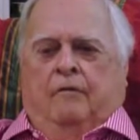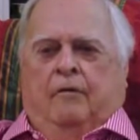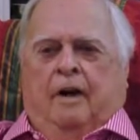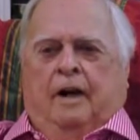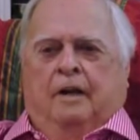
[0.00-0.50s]

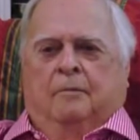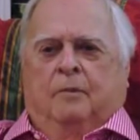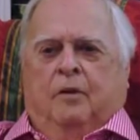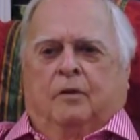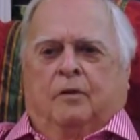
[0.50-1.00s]
frighten
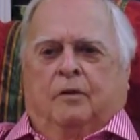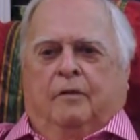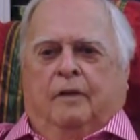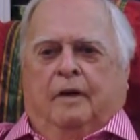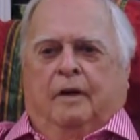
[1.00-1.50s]
most
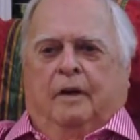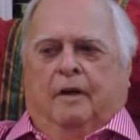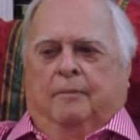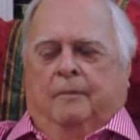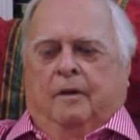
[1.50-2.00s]
of the
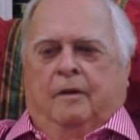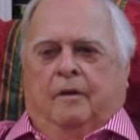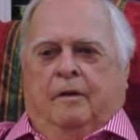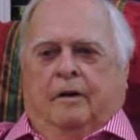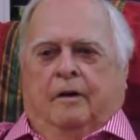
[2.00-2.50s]
uh,
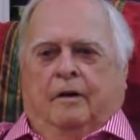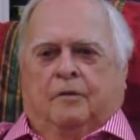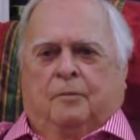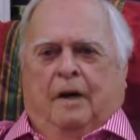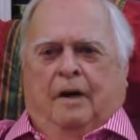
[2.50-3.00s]
young
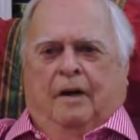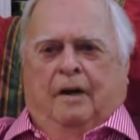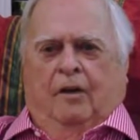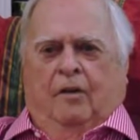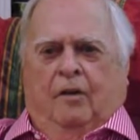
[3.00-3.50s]
aspiring
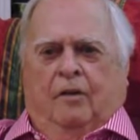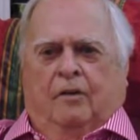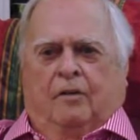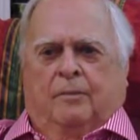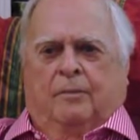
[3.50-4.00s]

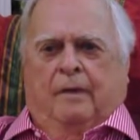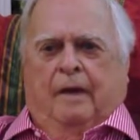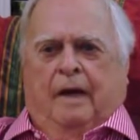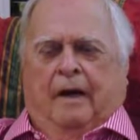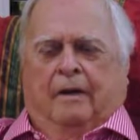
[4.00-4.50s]
lawyers
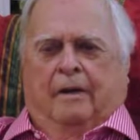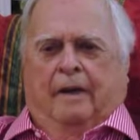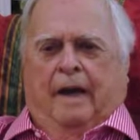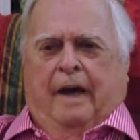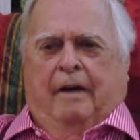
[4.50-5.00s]
out of the
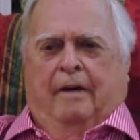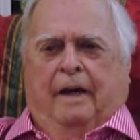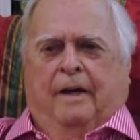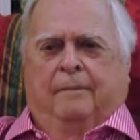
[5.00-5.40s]
county.